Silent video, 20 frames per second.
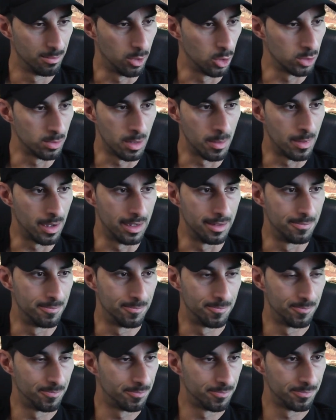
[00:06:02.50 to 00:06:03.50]
Blows my
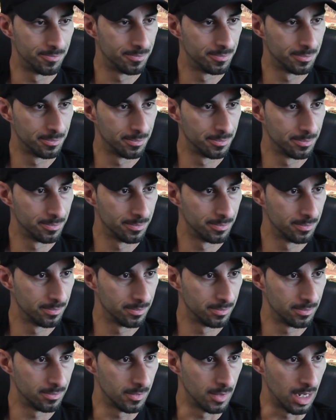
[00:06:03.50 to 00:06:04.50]
mind.
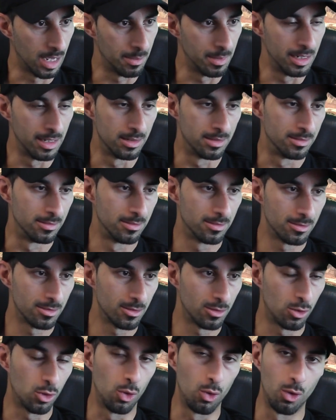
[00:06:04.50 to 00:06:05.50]
I
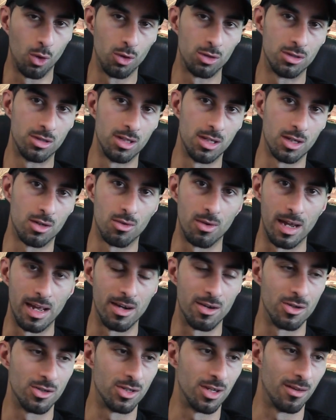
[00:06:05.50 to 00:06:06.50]
mean, kudos to the
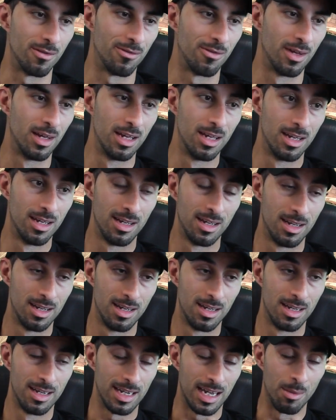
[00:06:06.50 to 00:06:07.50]
creators of
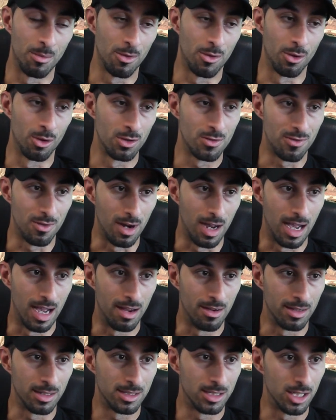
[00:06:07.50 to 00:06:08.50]
Game of Thrones for
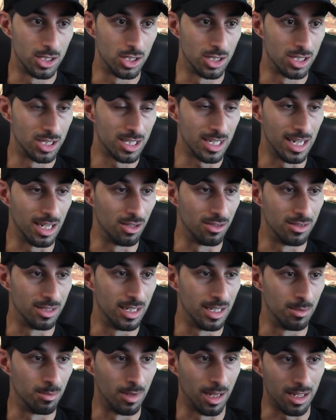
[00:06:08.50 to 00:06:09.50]
hiring such a skilled
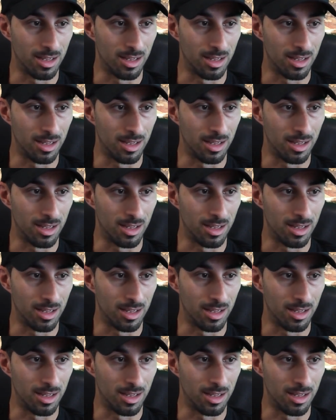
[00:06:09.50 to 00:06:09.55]
team.